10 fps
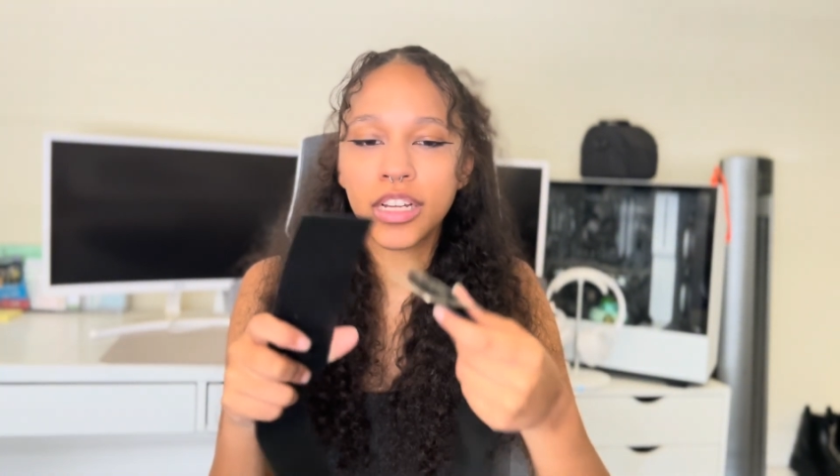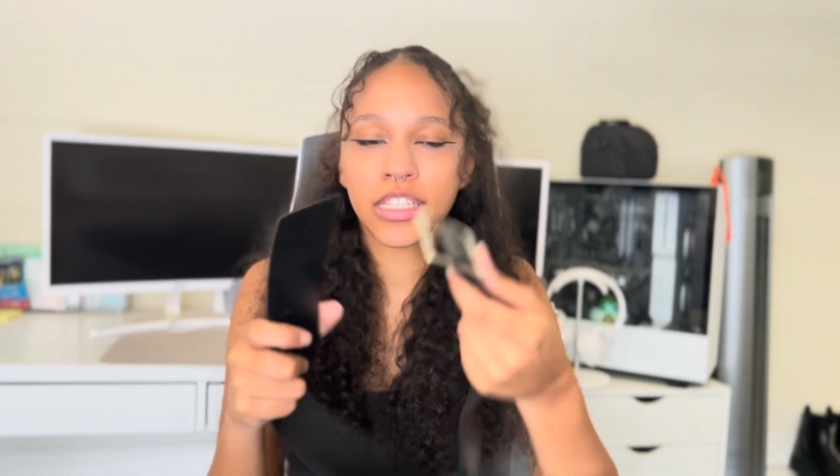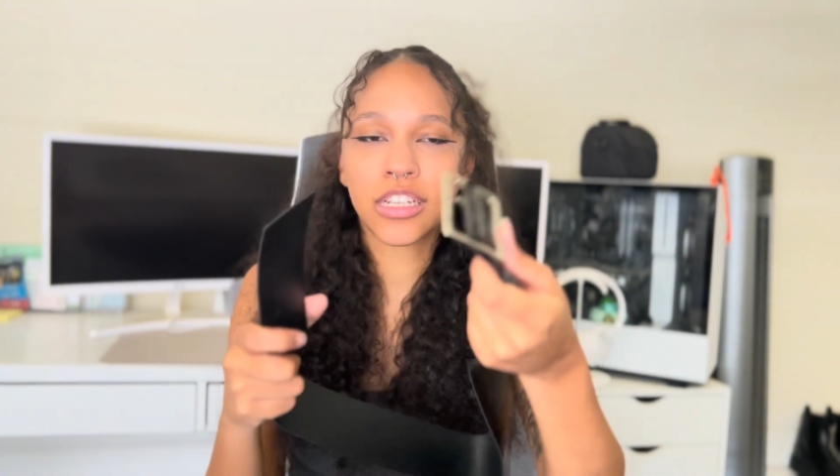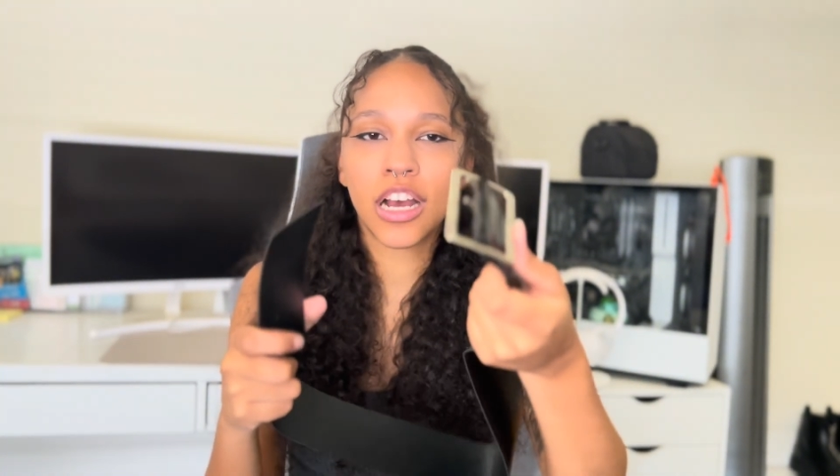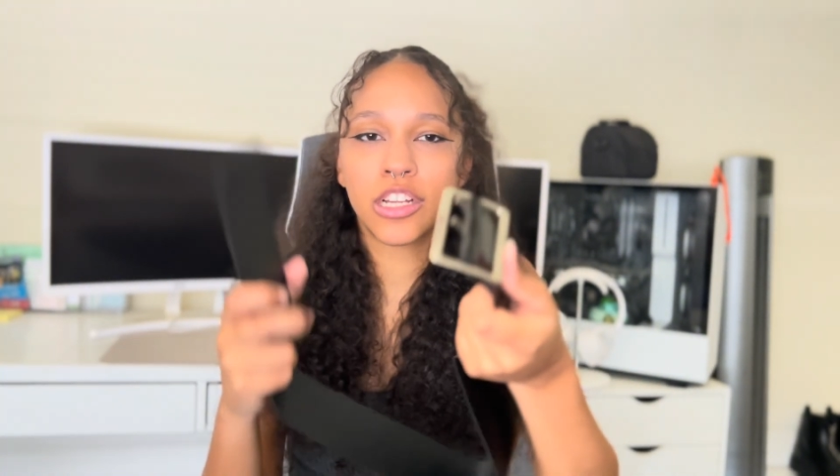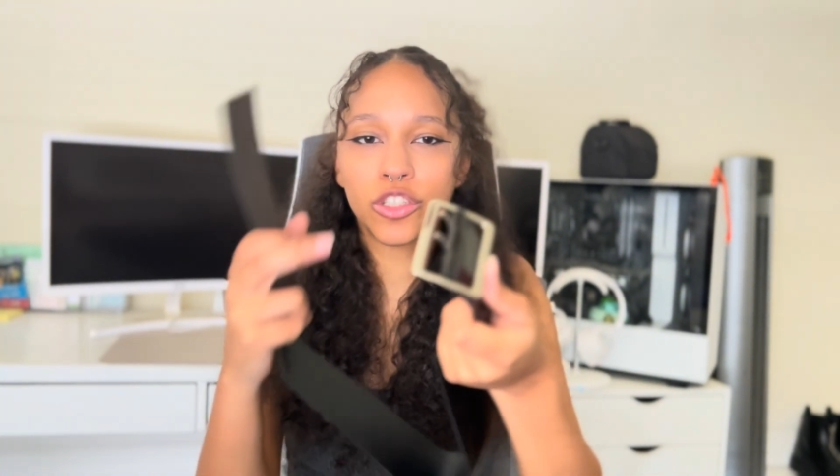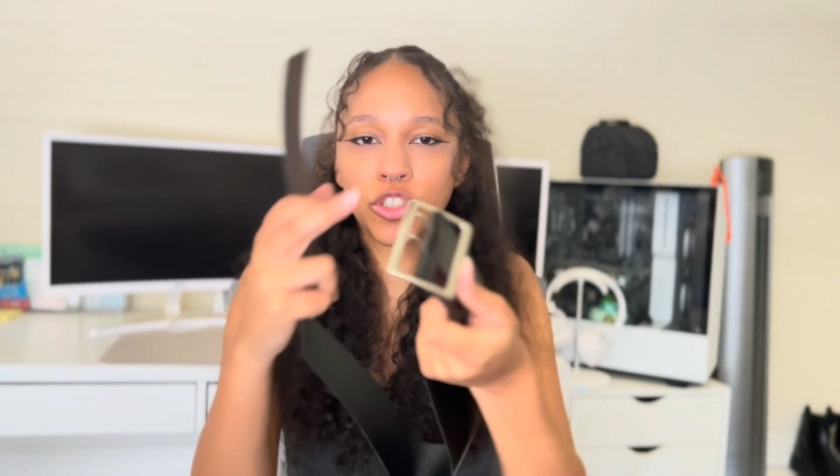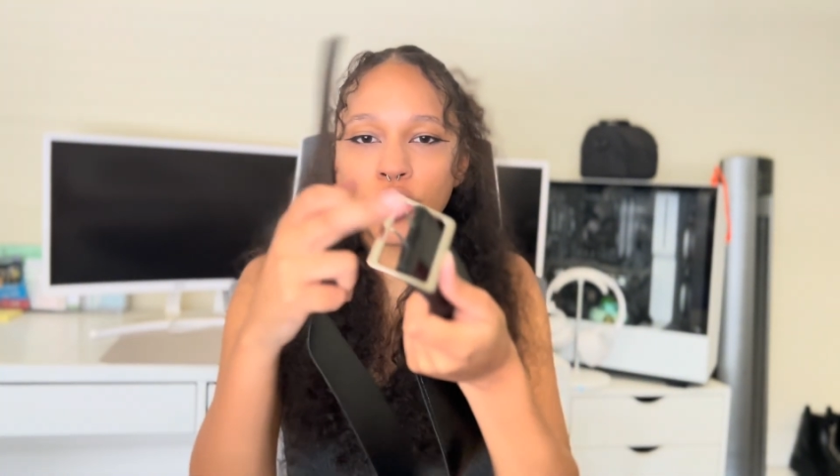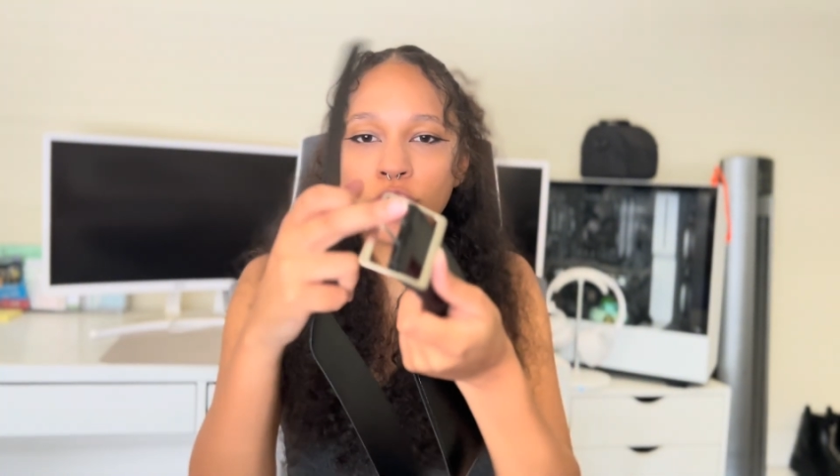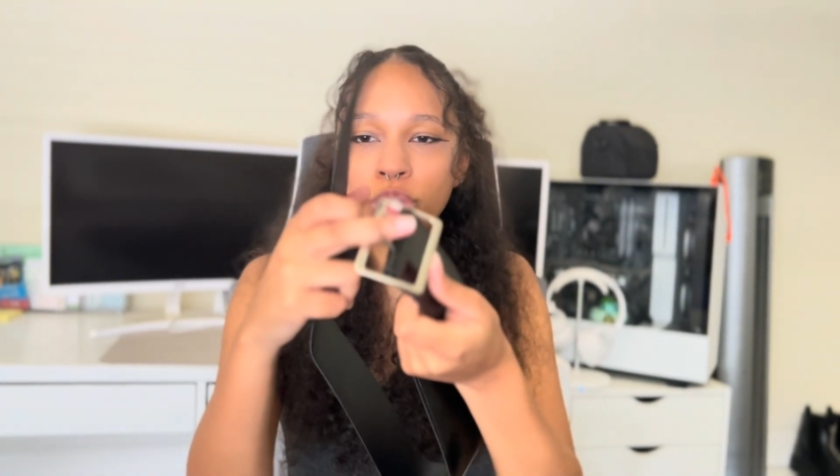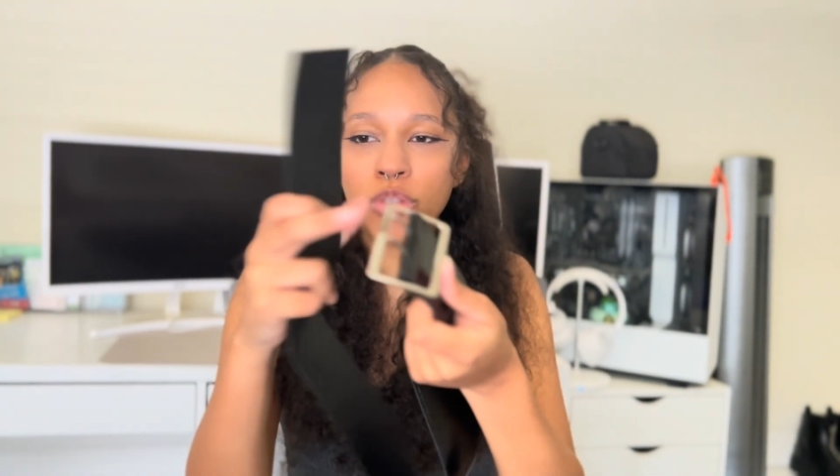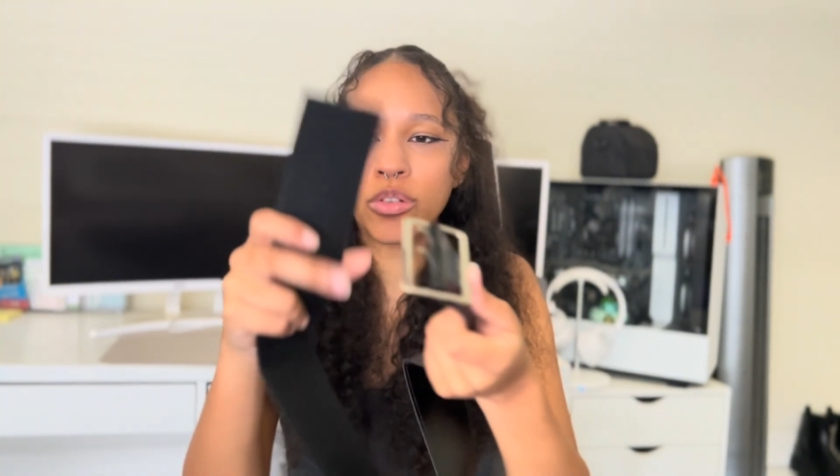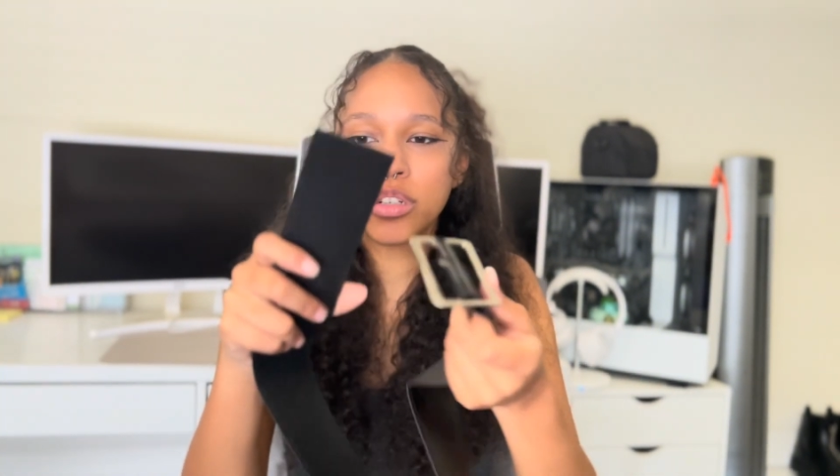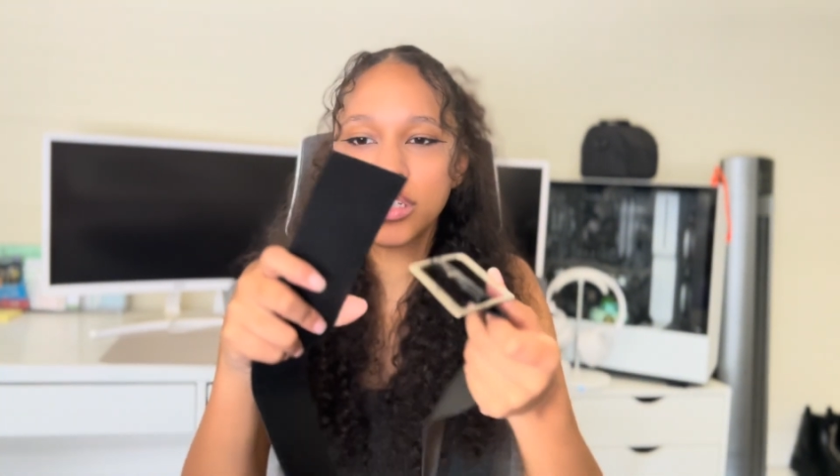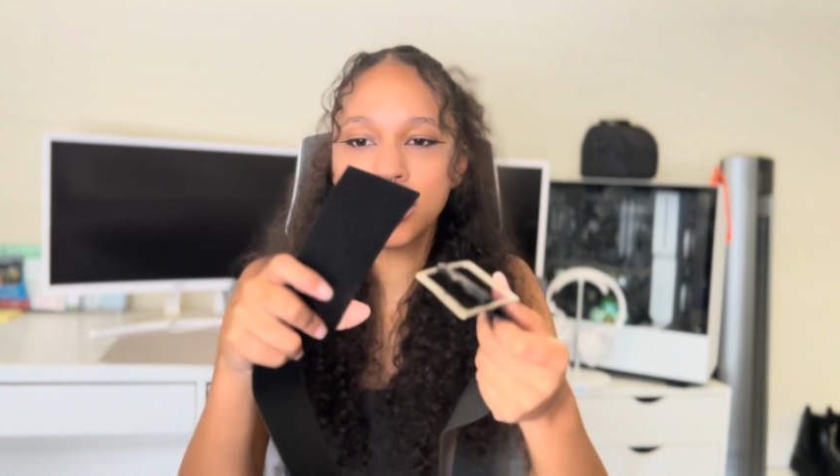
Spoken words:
It's got 2,